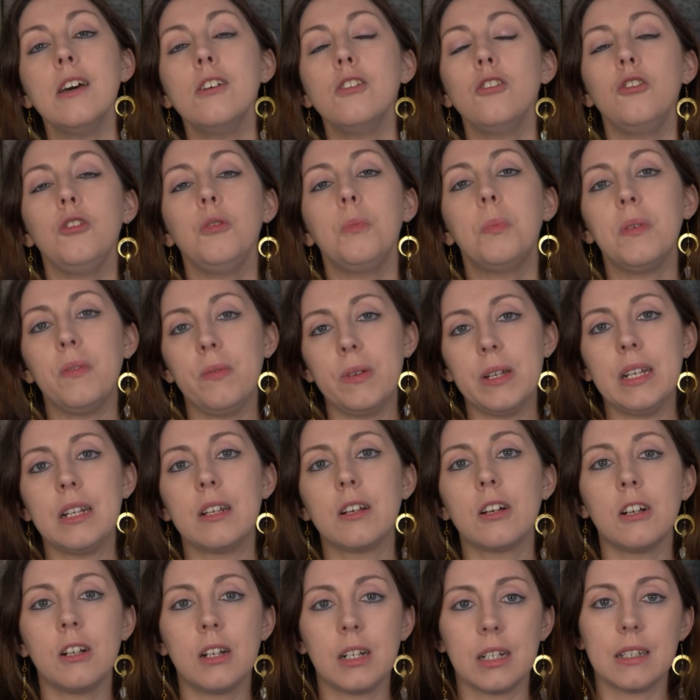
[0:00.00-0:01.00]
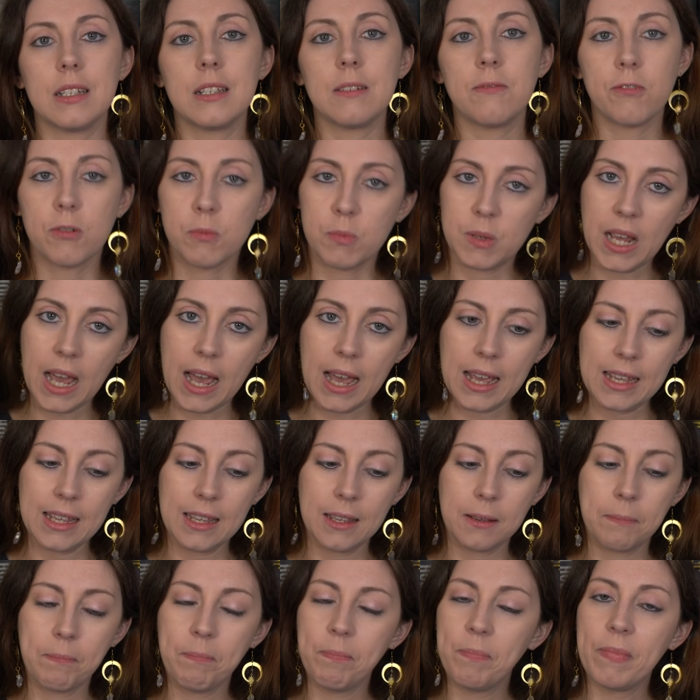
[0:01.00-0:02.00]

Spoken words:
to prevent her cousin from dying.